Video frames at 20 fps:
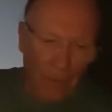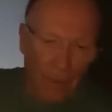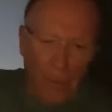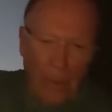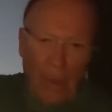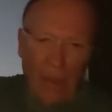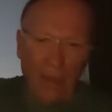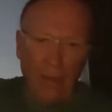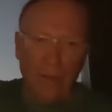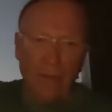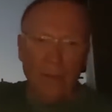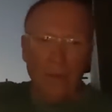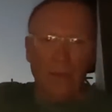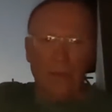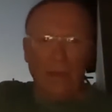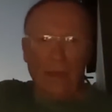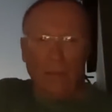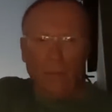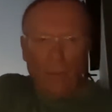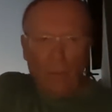minute and just
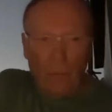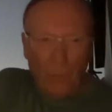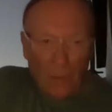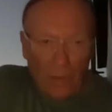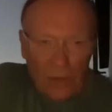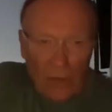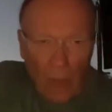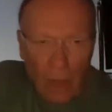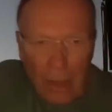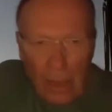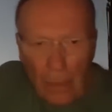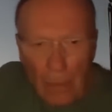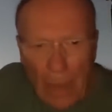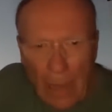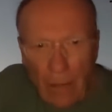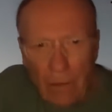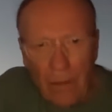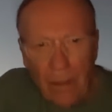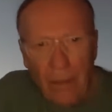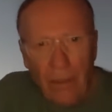say we've been talking
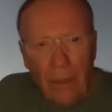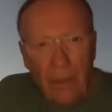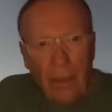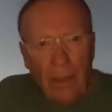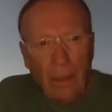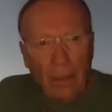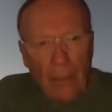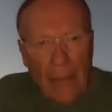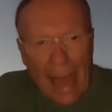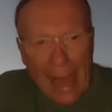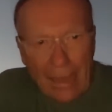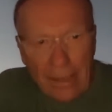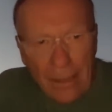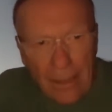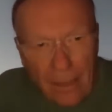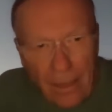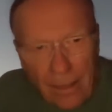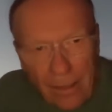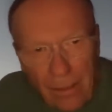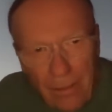about
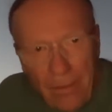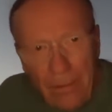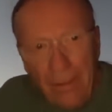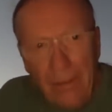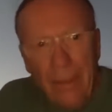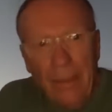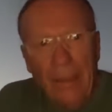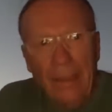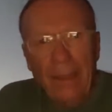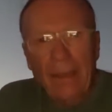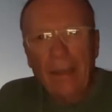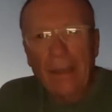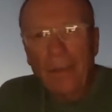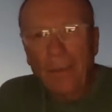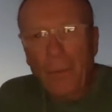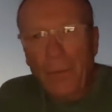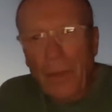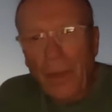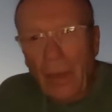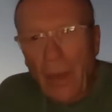Alaska
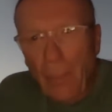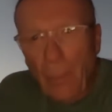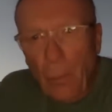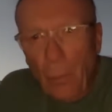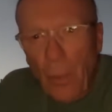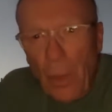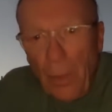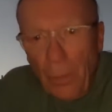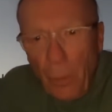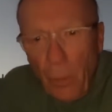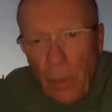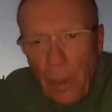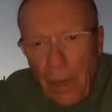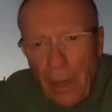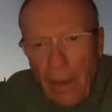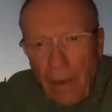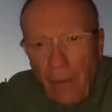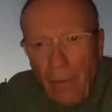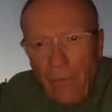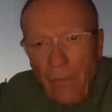with a couple people
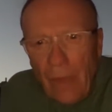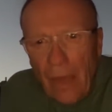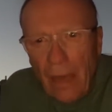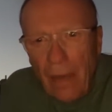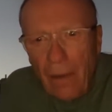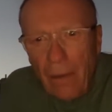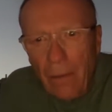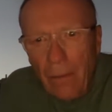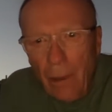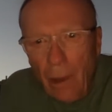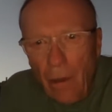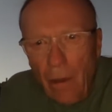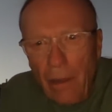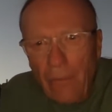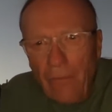here. We've got Arctic